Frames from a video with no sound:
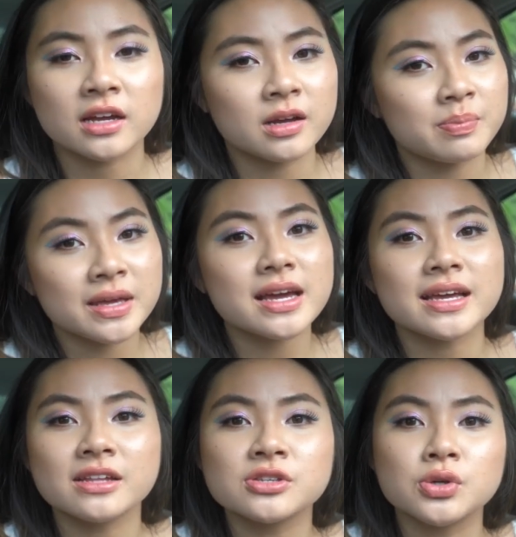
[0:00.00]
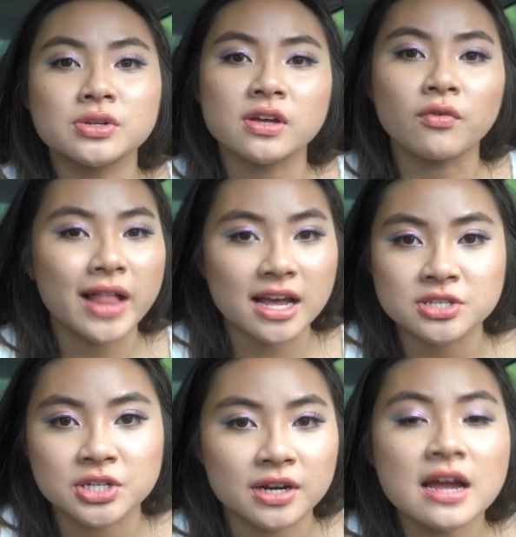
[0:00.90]
Compete against yourself
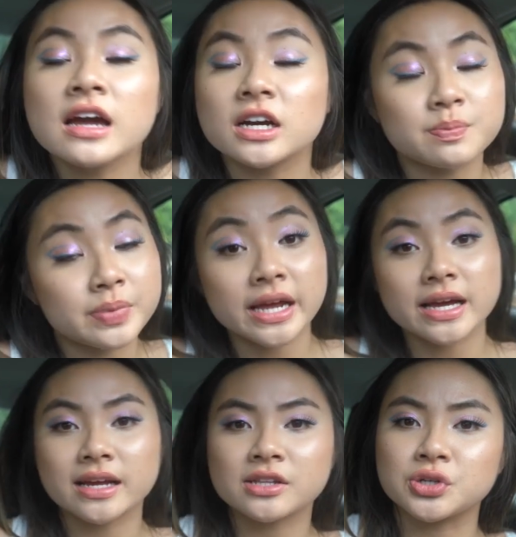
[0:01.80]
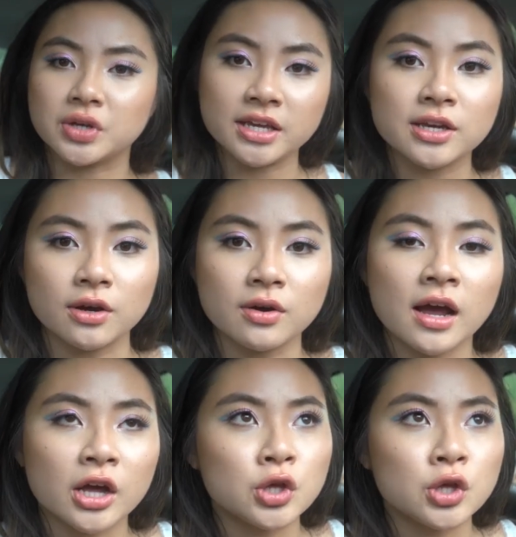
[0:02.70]
last year. Compete against your ego.